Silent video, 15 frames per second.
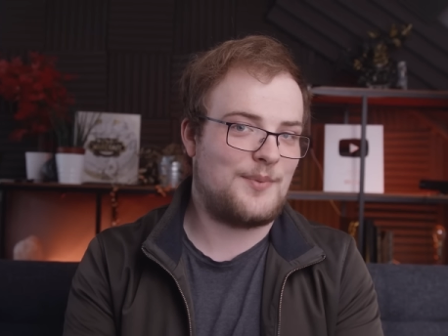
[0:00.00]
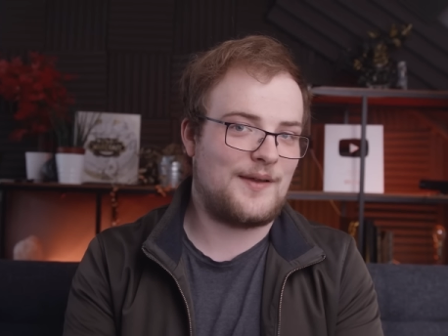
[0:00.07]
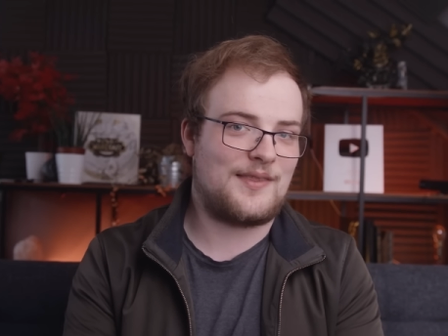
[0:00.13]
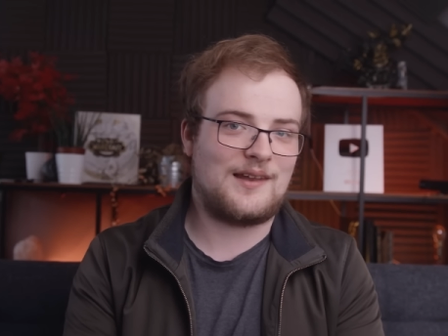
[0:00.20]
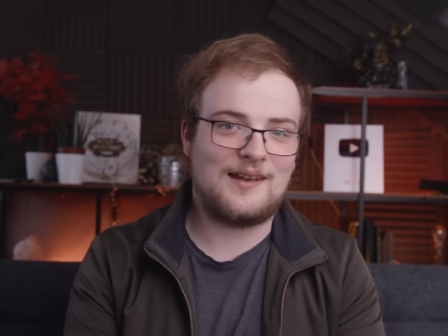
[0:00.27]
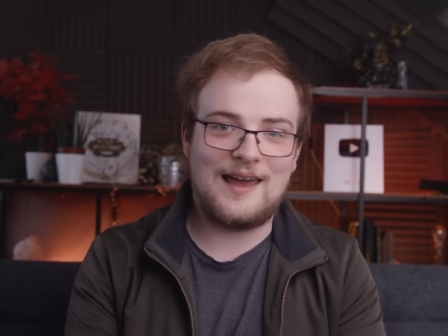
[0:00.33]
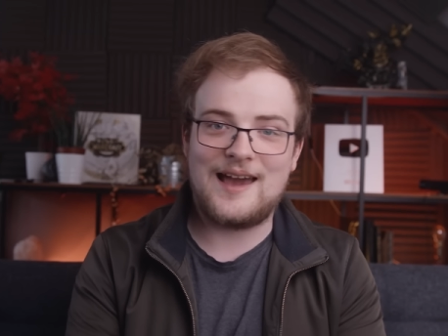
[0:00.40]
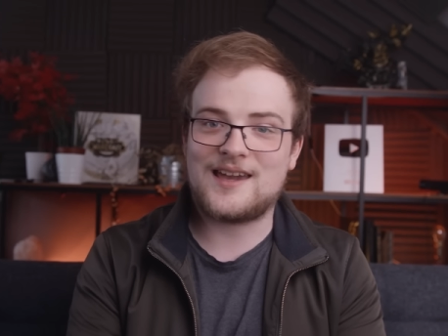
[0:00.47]
by
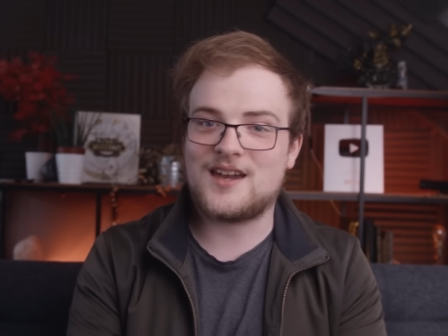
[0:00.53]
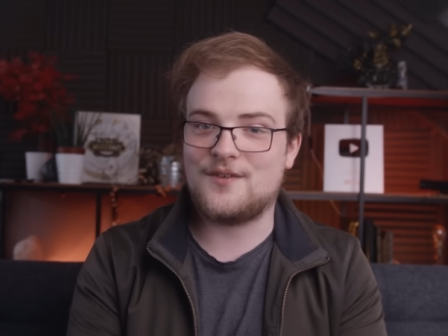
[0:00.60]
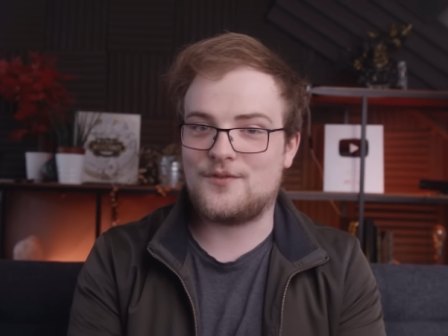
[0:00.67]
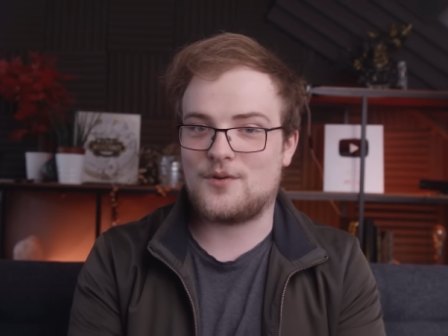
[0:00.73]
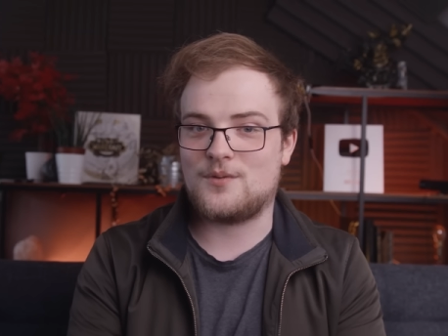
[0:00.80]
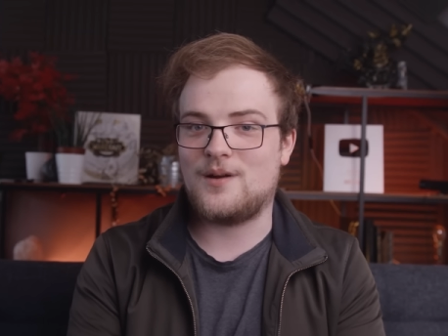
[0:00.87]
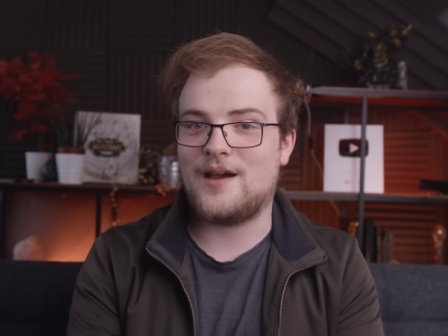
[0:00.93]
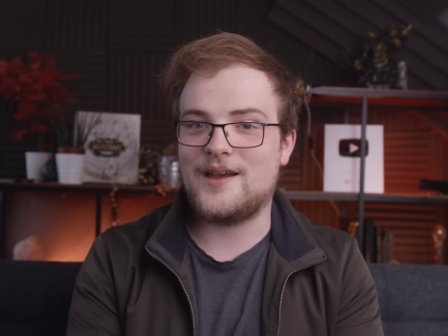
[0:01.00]
the lack of
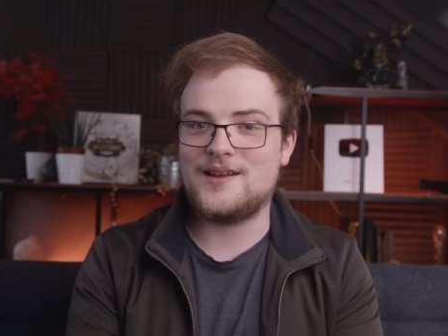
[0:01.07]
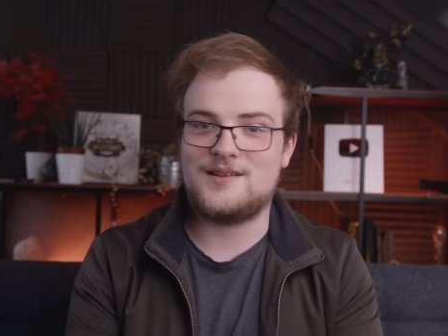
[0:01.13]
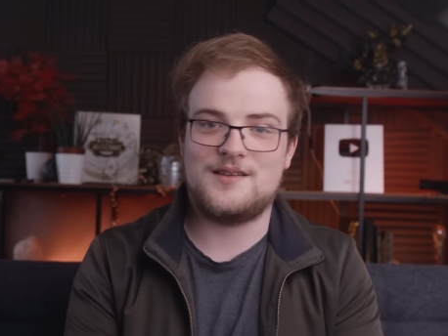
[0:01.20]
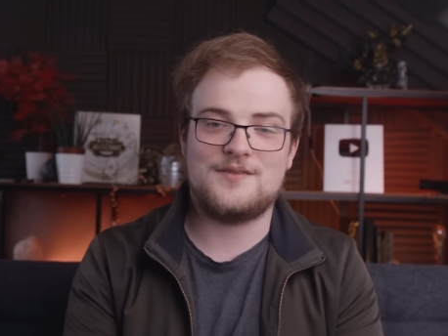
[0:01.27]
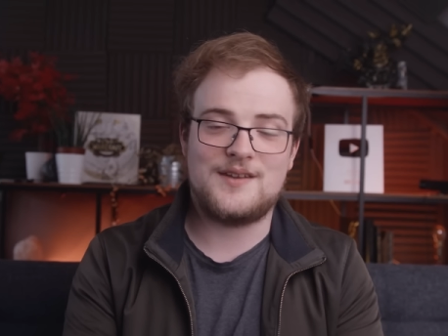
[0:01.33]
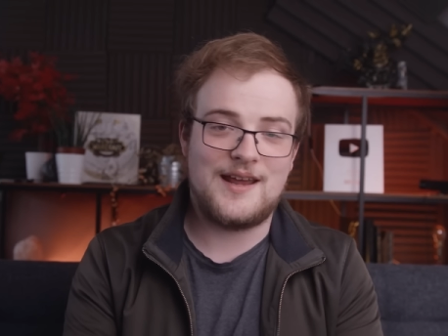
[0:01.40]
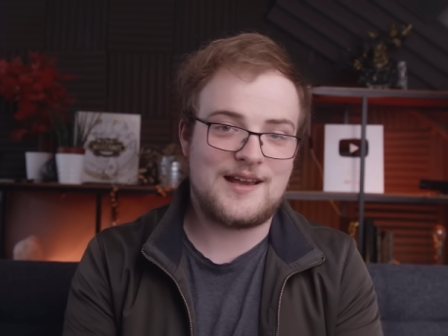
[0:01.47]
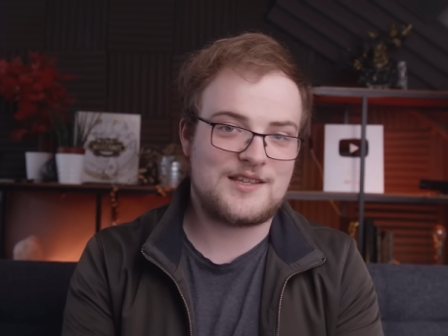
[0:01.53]
variety
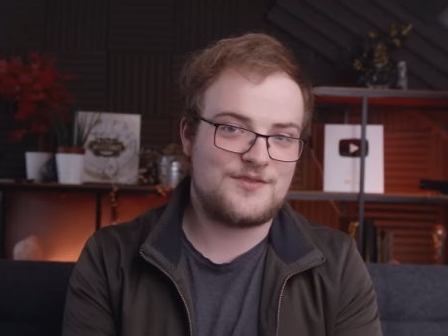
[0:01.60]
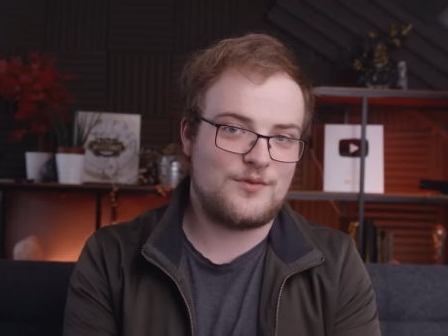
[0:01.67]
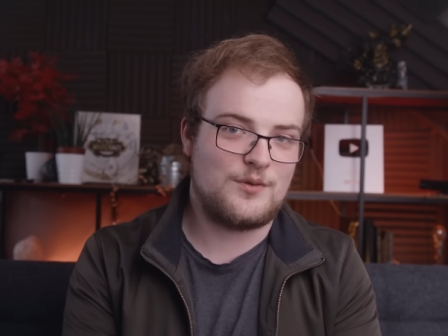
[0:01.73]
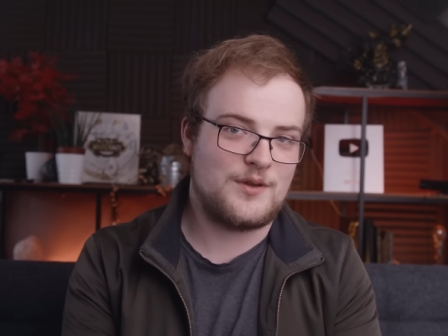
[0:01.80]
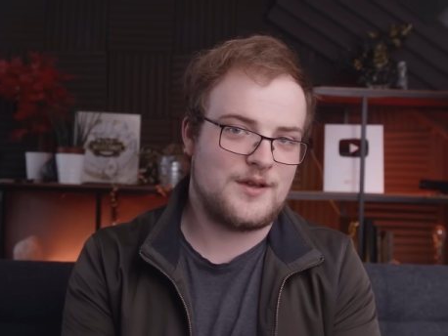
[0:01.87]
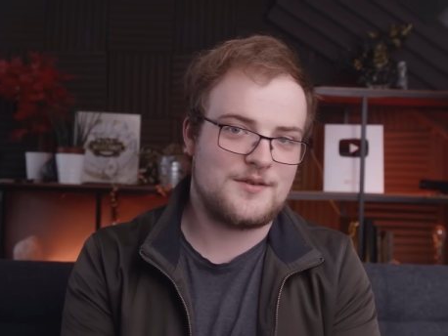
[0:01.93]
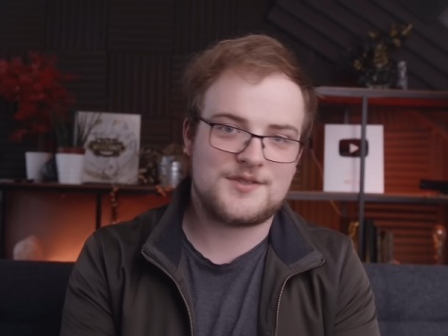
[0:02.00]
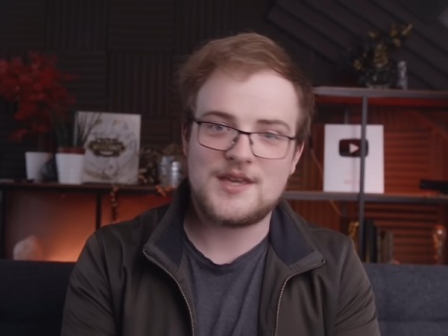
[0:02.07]
in the next few
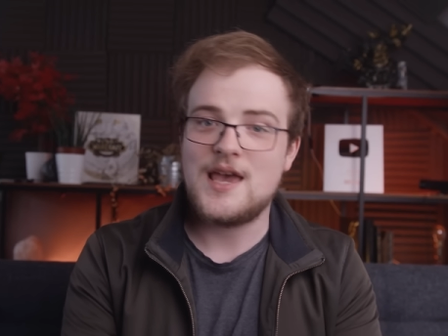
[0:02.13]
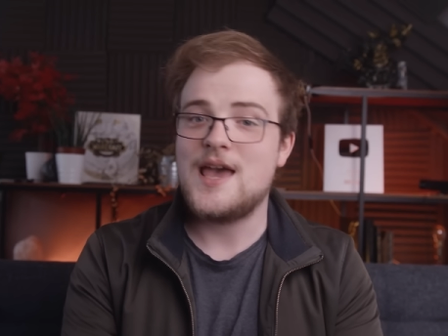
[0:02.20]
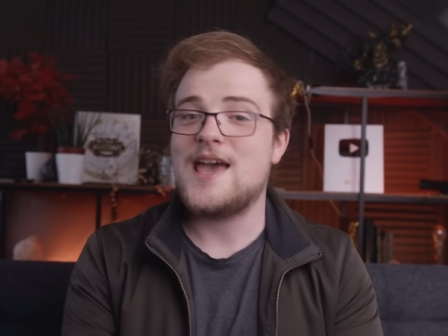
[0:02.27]
years,